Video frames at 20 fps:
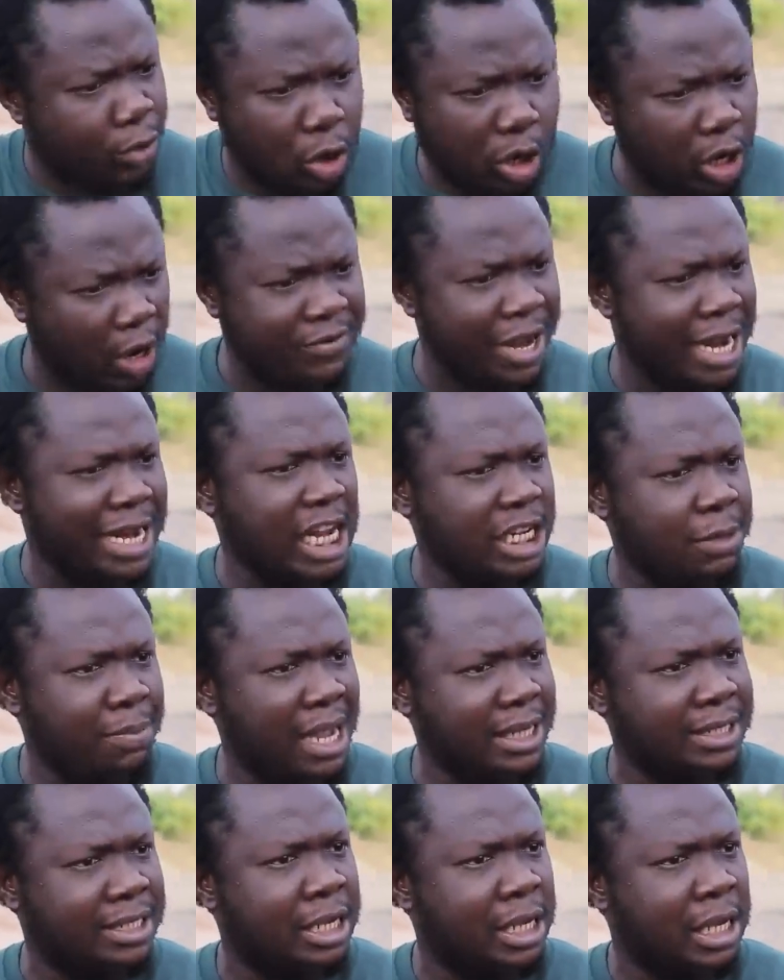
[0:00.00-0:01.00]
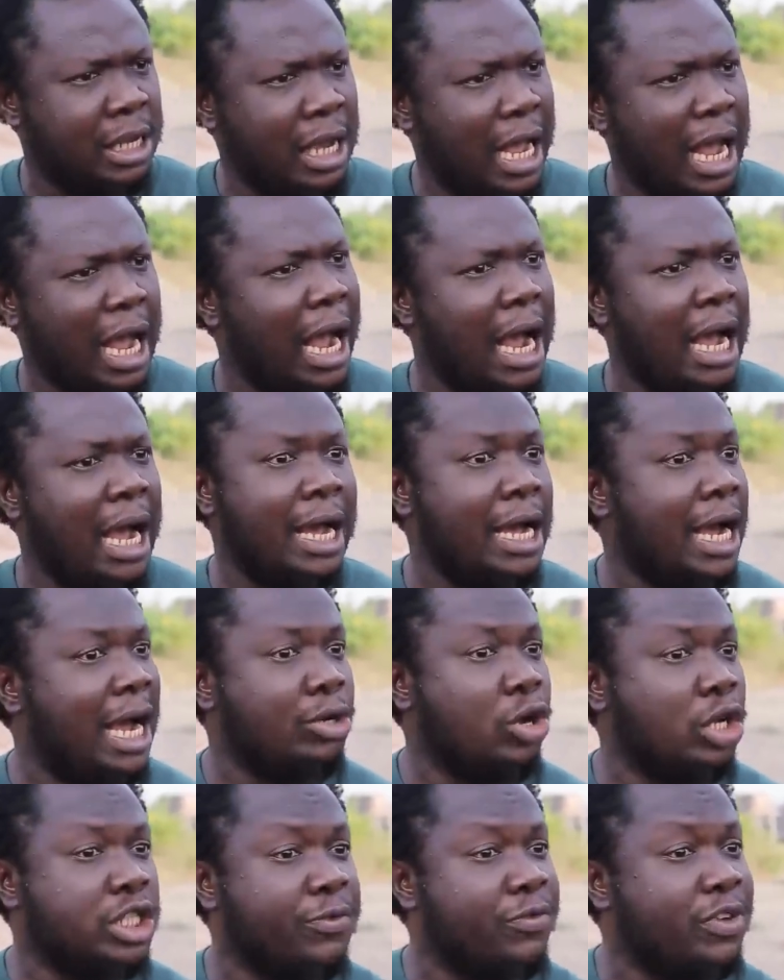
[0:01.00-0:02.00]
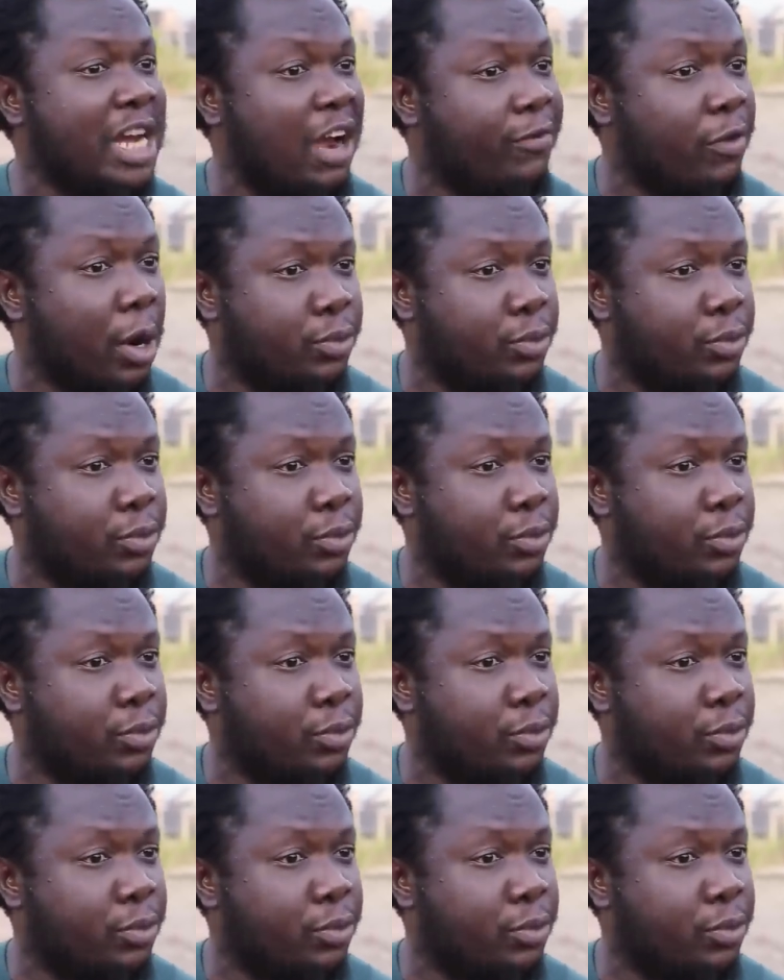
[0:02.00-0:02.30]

Yes, I have to call off the engagement. I